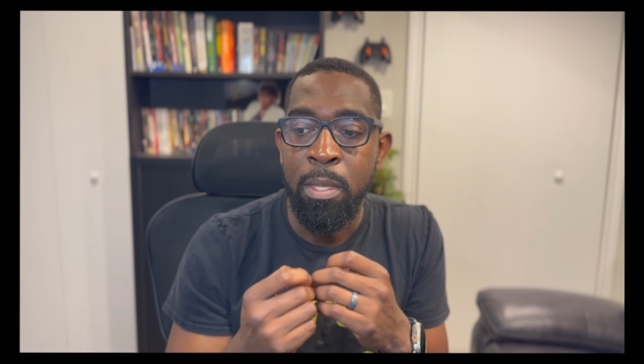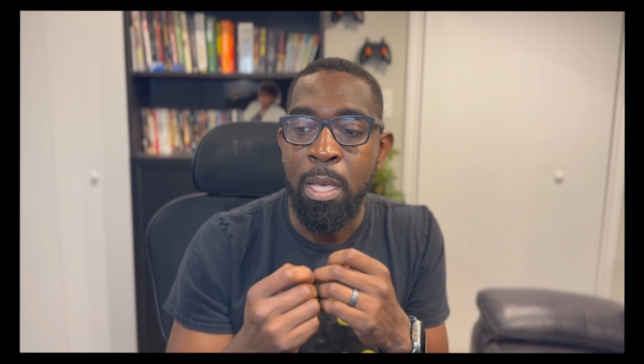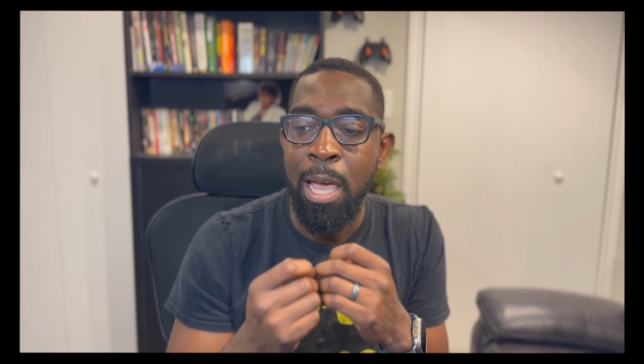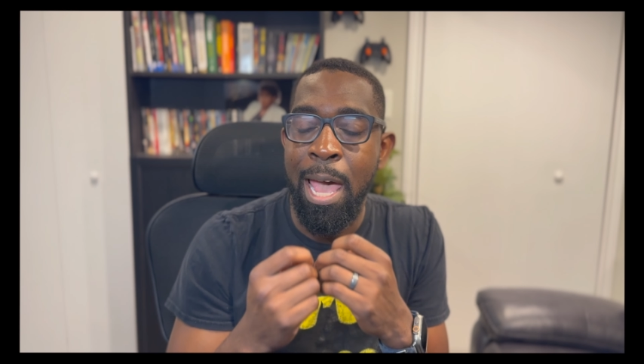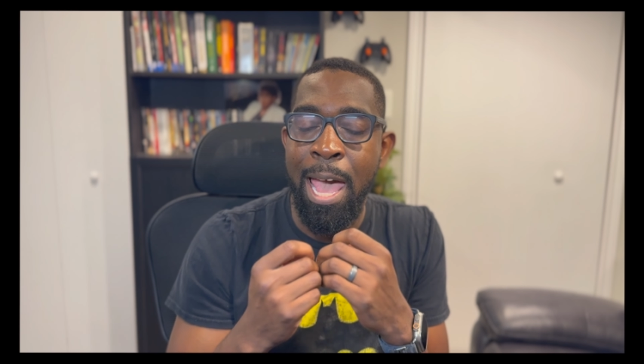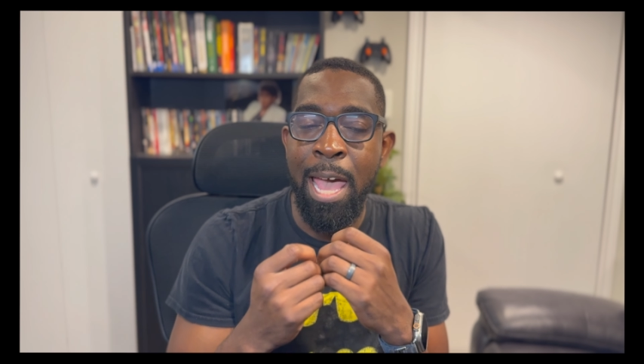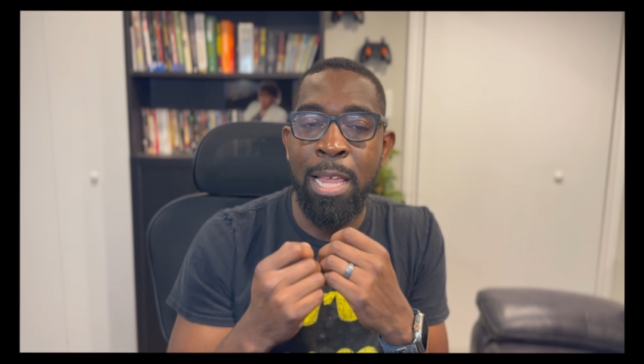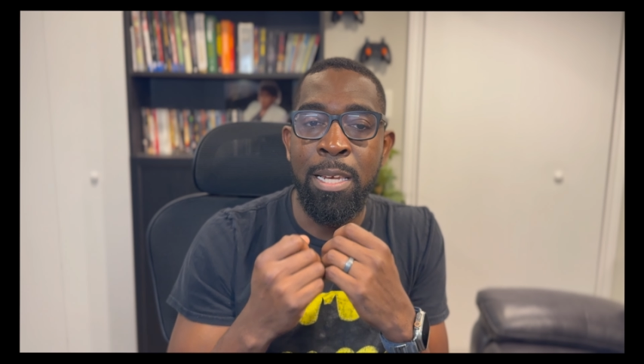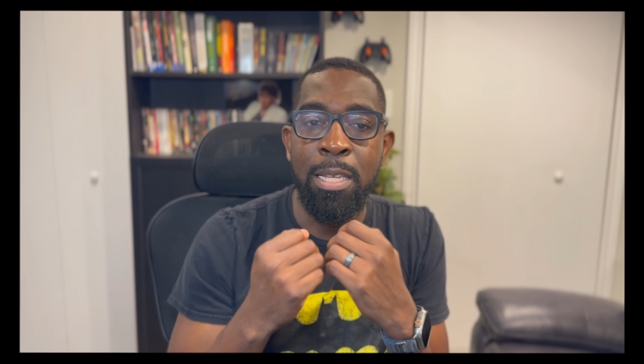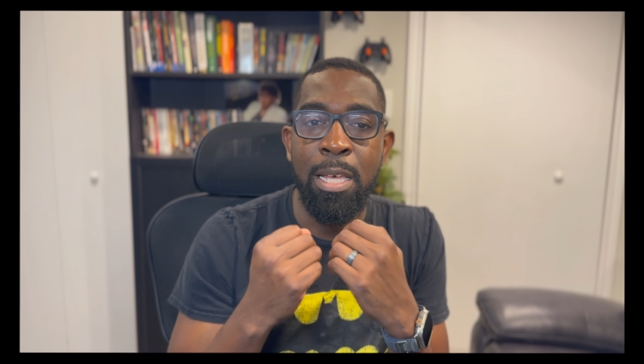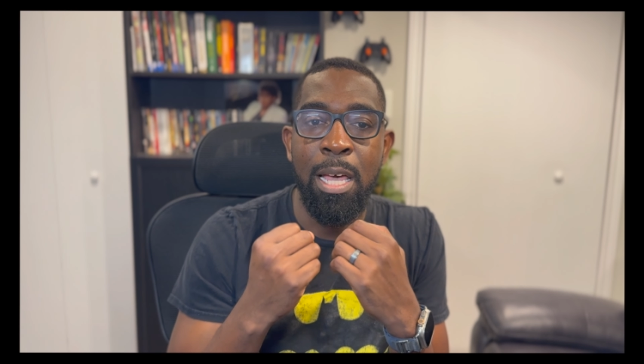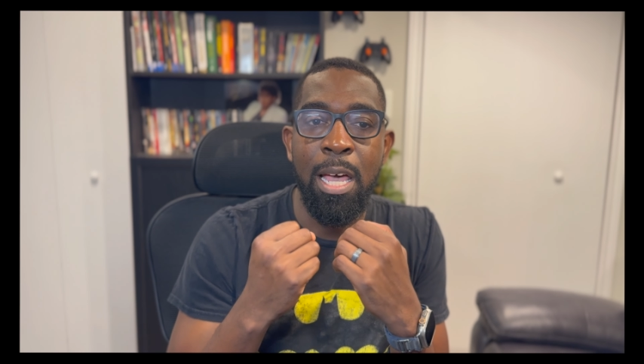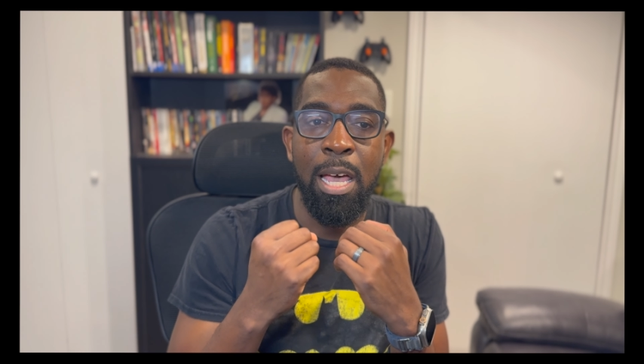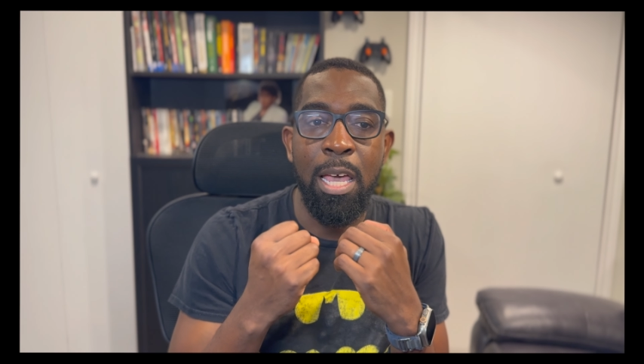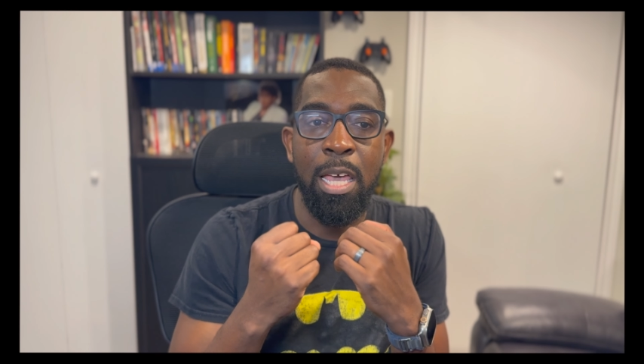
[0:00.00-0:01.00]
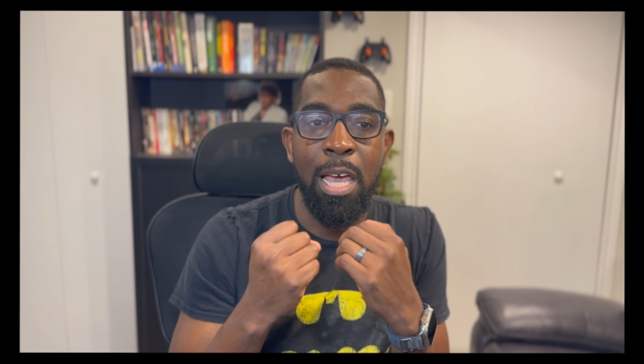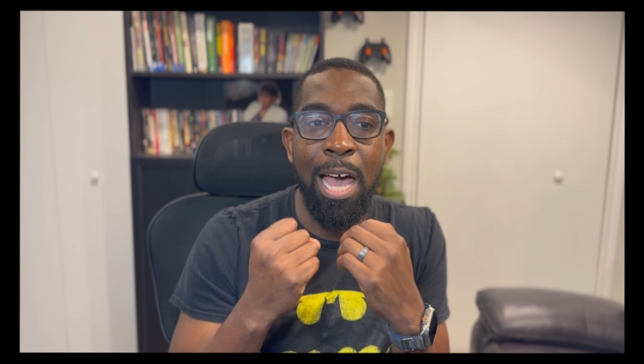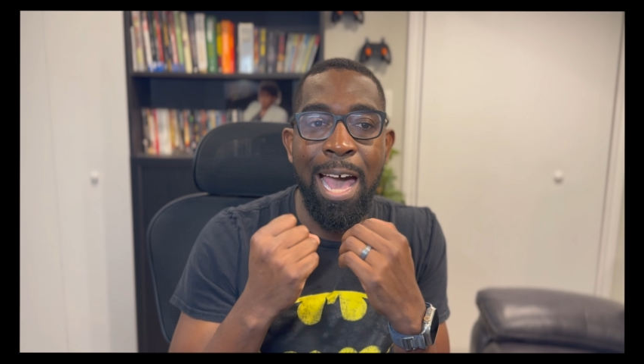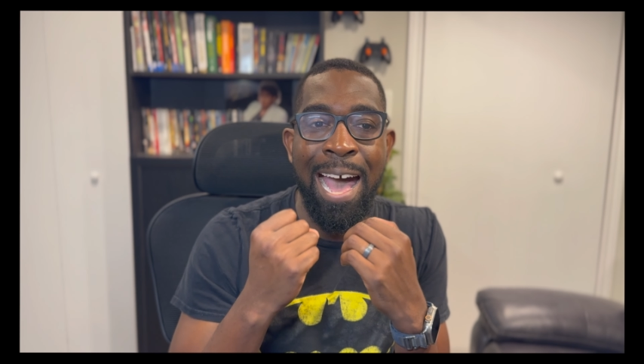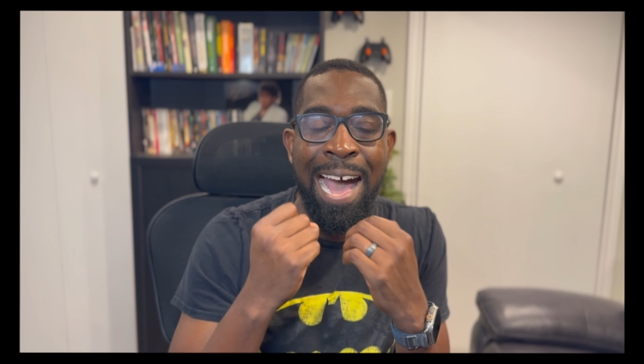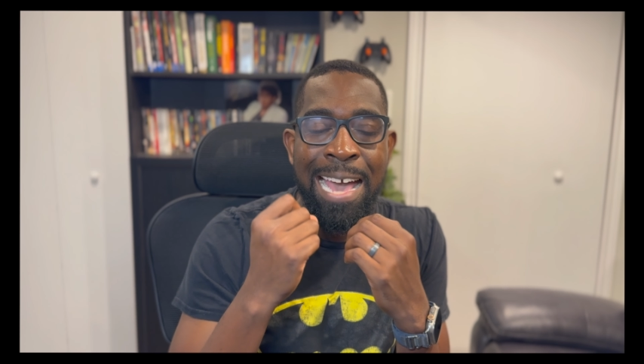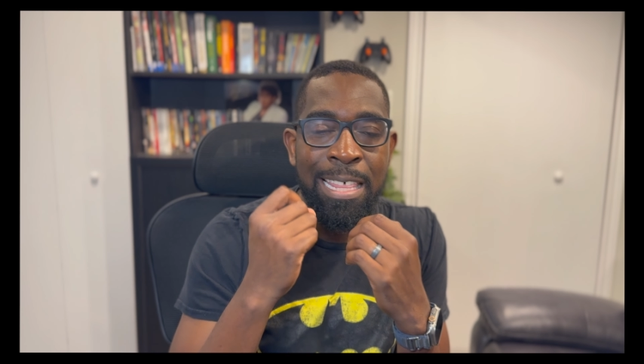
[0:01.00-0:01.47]
And
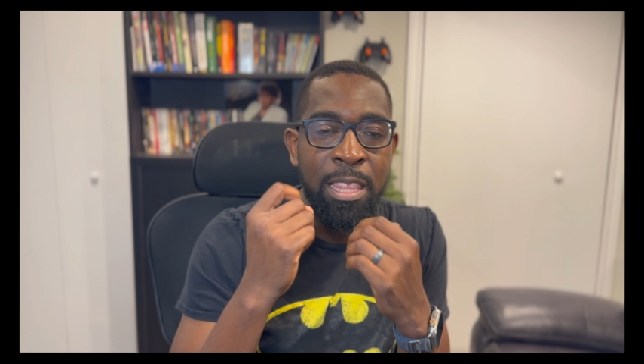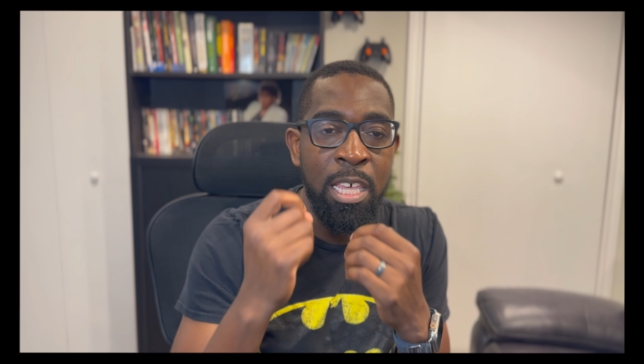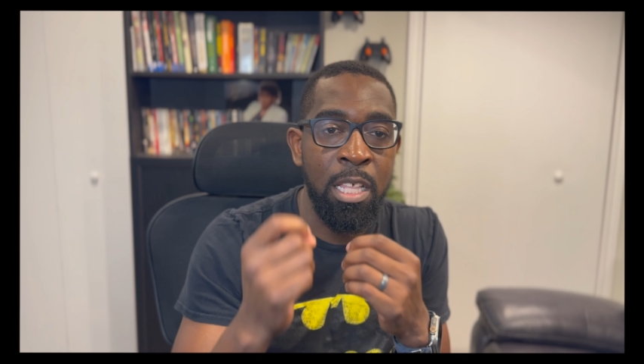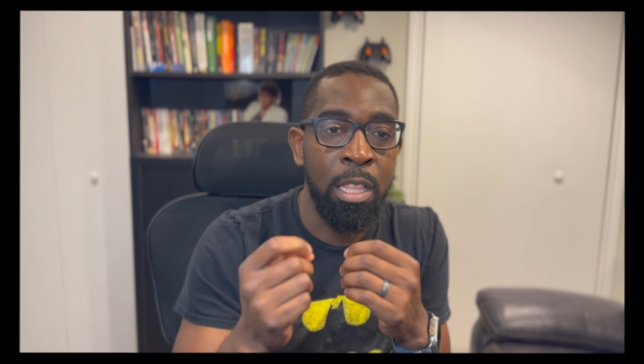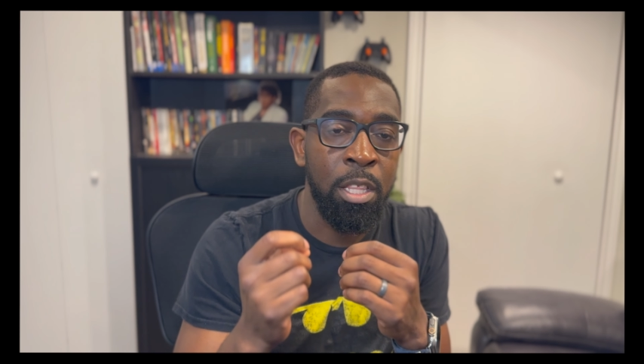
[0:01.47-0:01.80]
I think